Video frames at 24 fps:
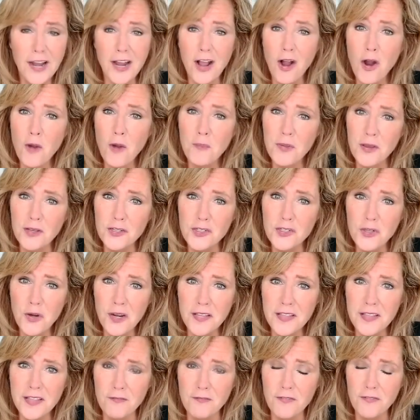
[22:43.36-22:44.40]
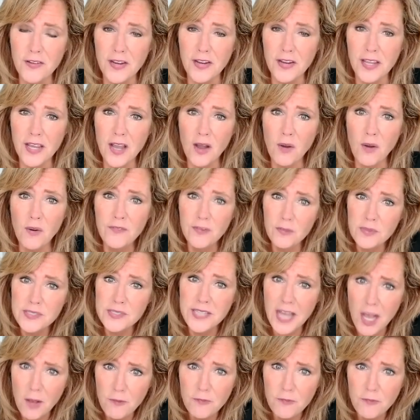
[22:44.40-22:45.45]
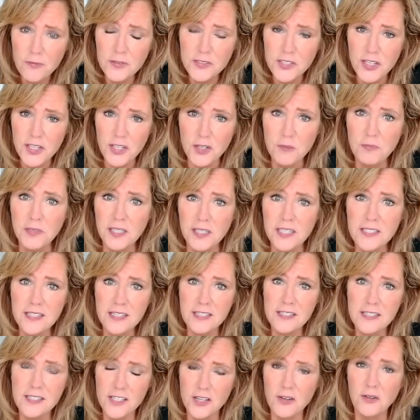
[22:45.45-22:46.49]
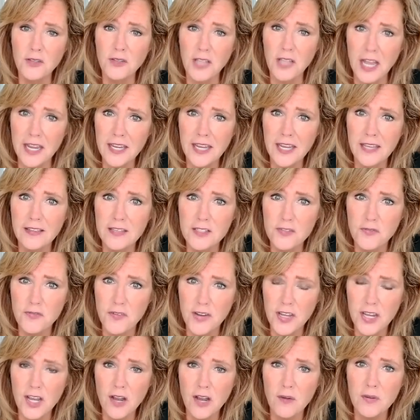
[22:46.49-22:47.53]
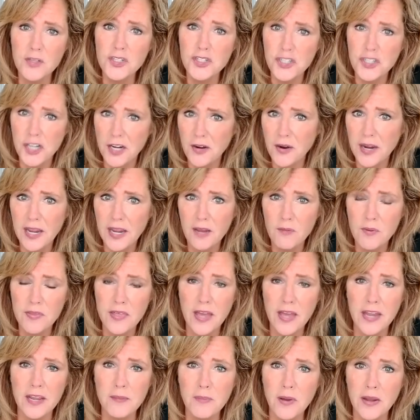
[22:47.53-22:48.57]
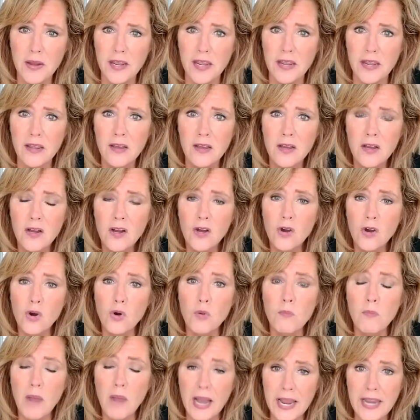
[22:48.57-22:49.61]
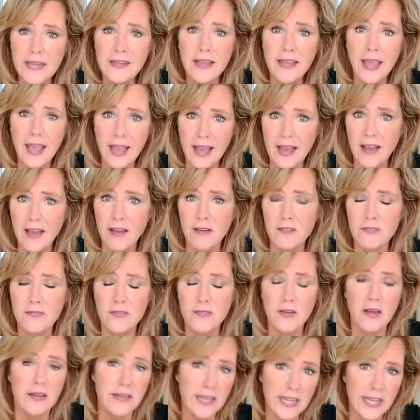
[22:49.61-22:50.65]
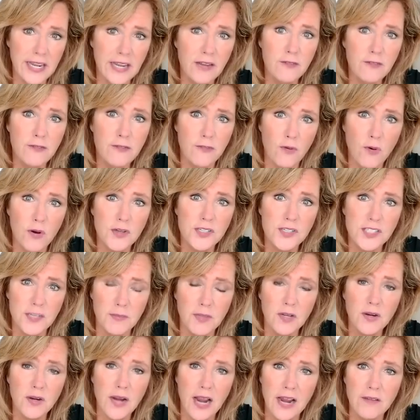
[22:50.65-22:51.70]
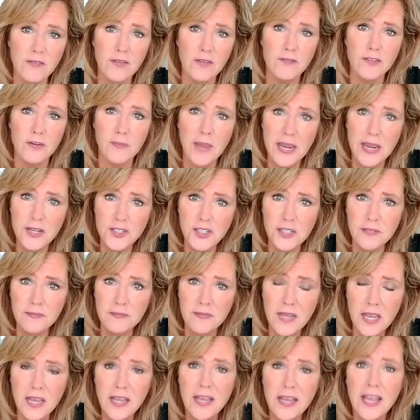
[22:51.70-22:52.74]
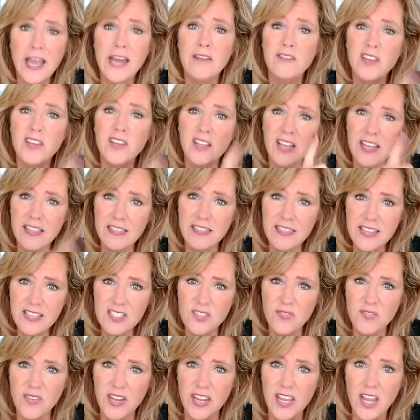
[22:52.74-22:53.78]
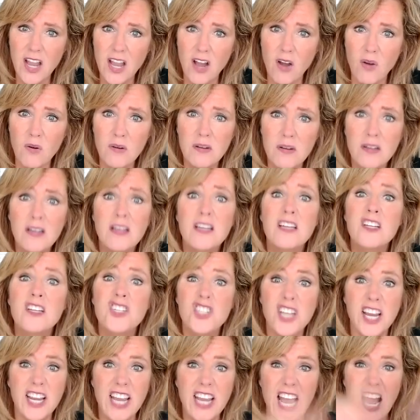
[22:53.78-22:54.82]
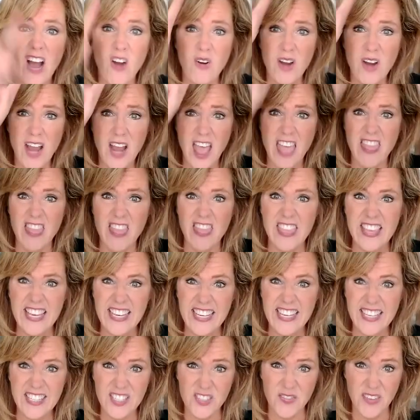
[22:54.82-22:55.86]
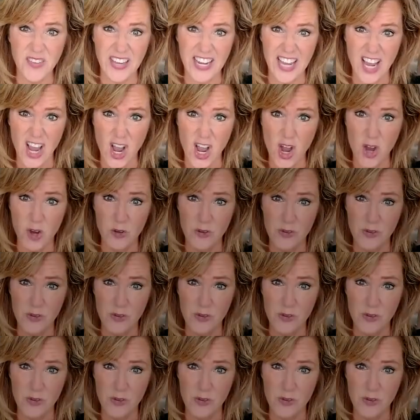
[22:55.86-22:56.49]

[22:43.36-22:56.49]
I hope you enjoyed that video. If it was helpful to you, please consider liking this video and sharing it with anybody who might have a need for similar kind of information. And if you like this video, check out these videos.